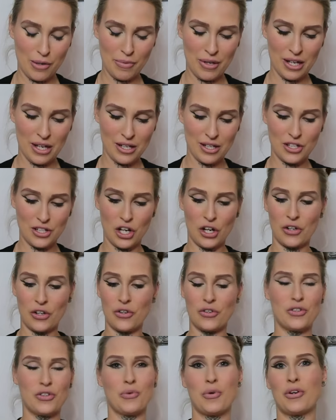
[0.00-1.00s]
I mean?
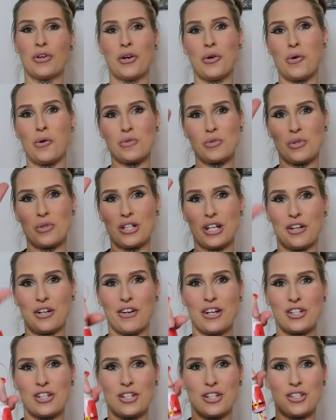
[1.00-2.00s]
You wouldn't go up to a
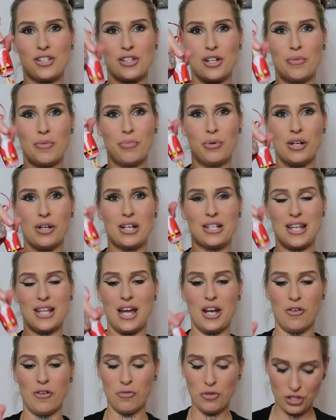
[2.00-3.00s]
decoration and start pulling its
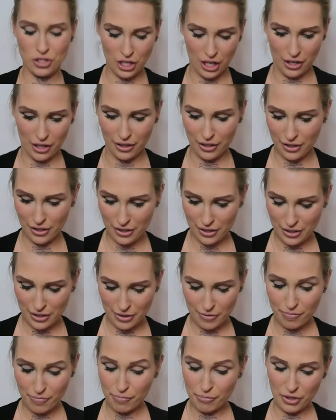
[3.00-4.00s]
head off, would you?
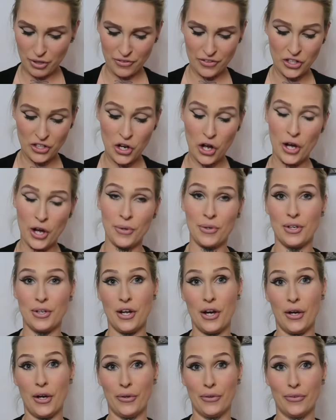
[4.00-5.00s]
But if you know, you
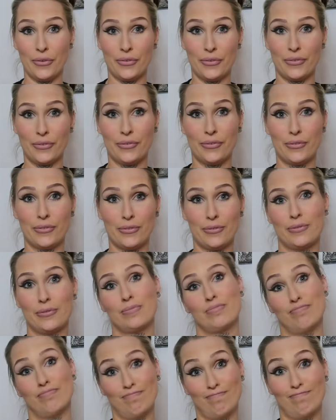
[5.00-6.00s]
know. And
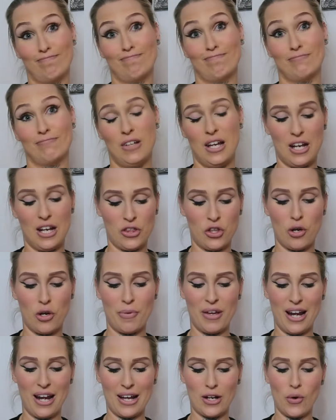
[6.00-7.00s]
I thought it'd
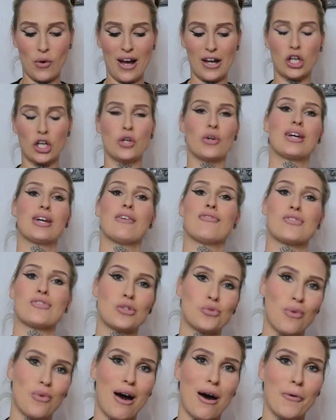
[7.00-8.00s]
be like quite a cute gift
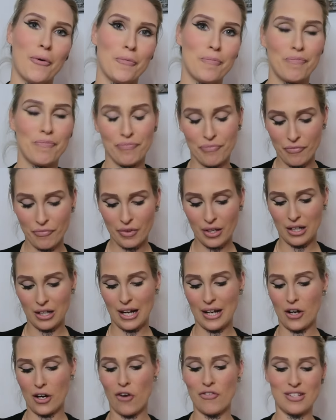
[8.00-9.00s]
as well.
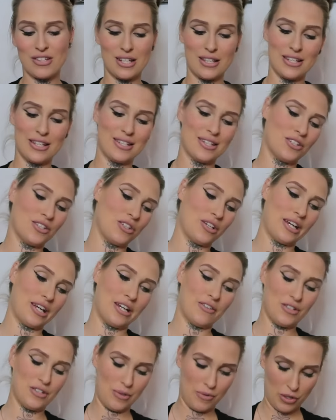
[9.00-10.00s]
Like obviously this isn't a
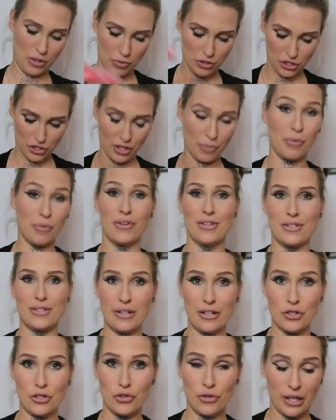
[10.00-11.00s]
gift, and we're just gonna put this
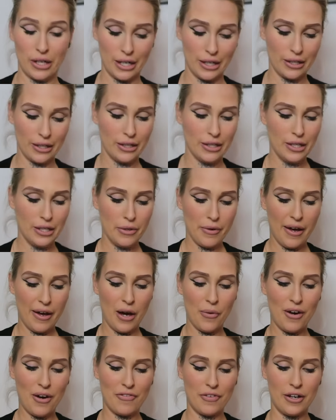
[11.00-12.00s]
on a tree.
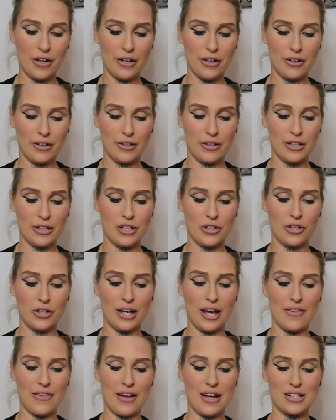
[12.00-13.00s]
However, you could
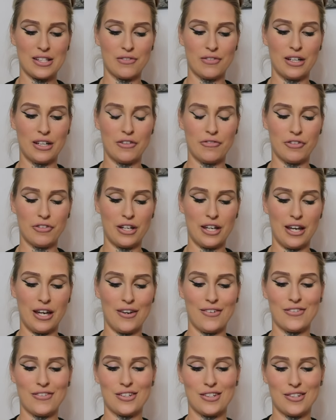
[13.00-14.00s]
get that as a really funny
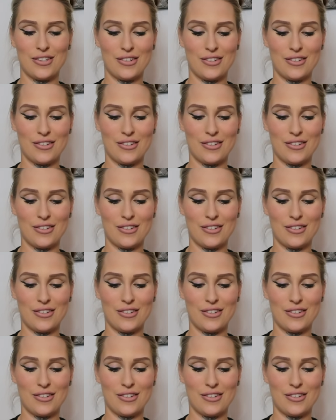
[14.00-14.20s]
gift.